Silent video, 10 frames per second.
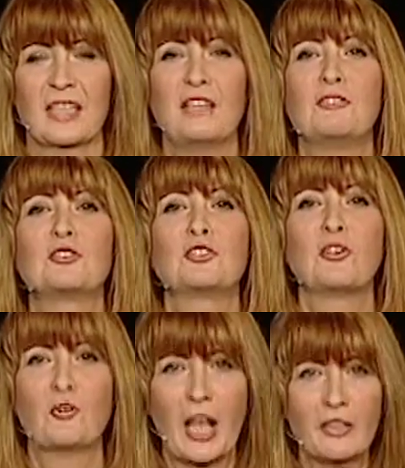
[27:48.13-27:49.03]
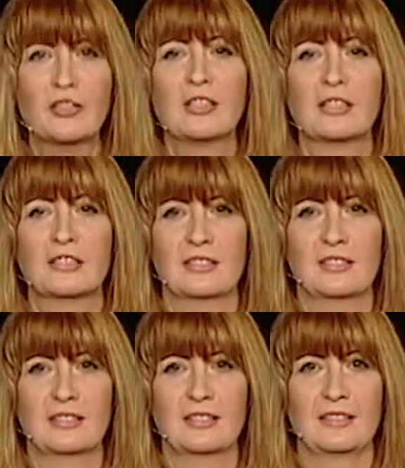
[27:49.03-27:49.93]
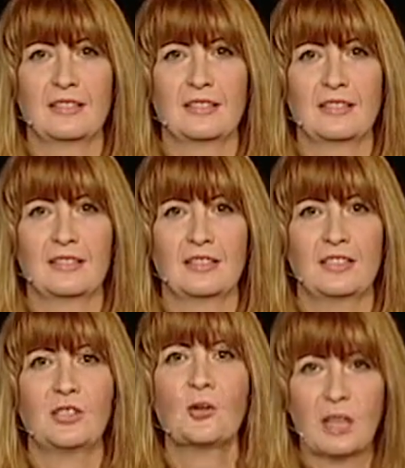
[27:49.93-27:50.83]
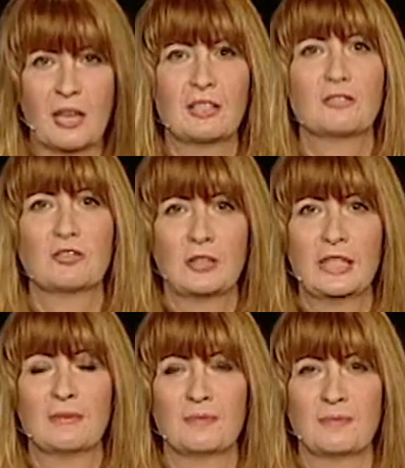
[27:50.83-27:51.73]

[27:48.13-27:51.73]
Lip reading: if you surrender your life to Him,